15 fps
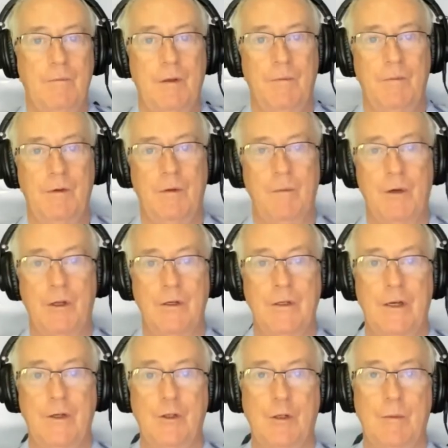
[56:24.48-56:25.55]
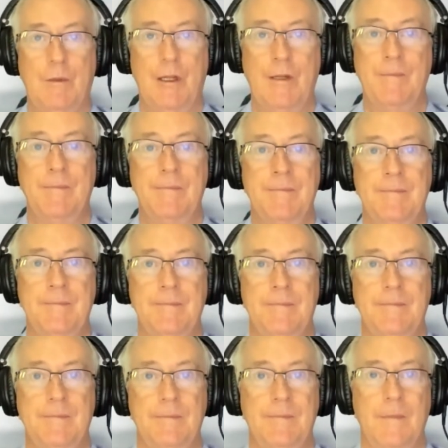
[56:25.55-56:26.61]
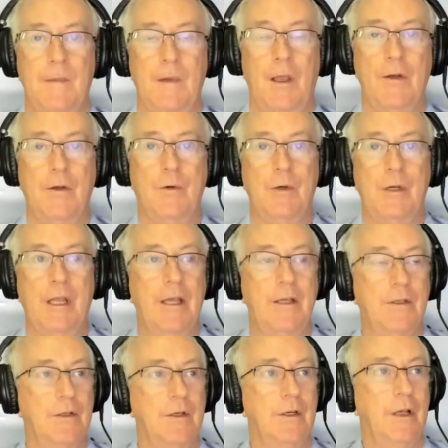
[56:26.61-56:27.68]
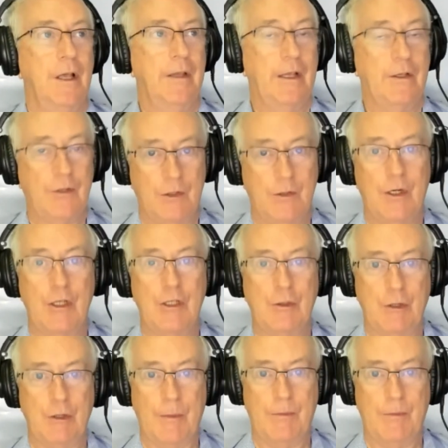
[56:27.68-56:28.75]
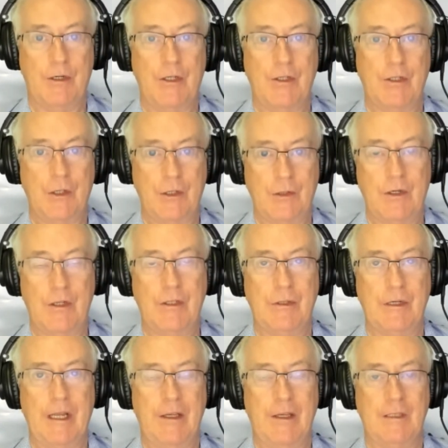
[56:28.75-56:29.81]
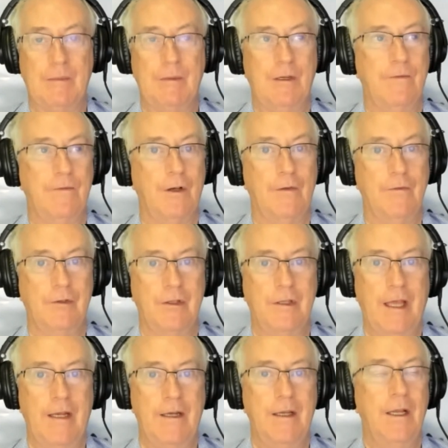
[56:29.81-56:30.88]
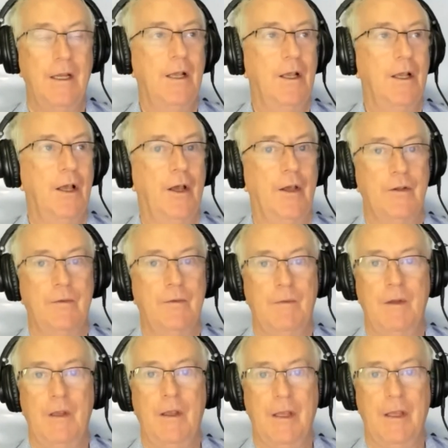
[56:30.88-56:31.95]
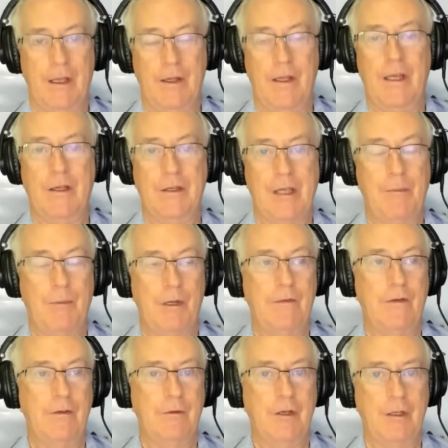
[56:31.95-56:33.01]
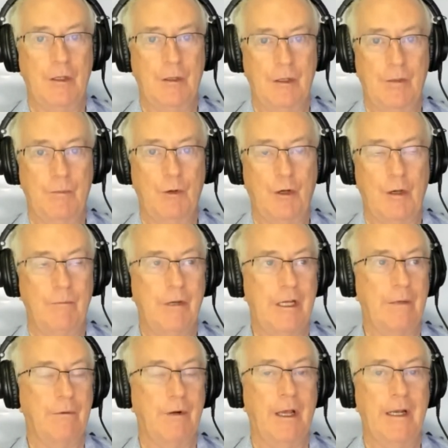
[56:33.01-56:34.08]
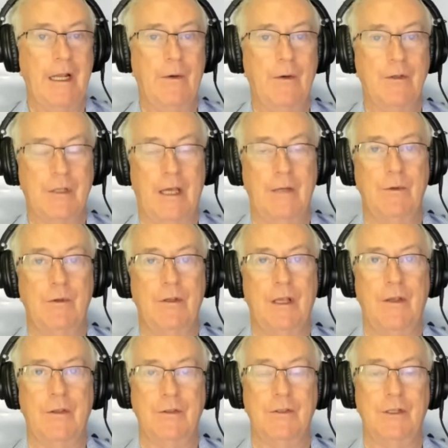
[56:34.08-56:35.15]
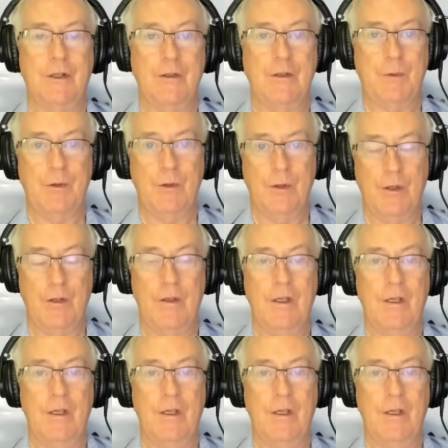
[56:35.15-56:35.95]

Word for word: uh, the modern debt jubilee. Mm-hmm. I'd create, and that's a treasury operation. The treasury has to be involved in that. I, again, the example I'm giving in the, in the book I'm writing right now is one hundred thousand dollars per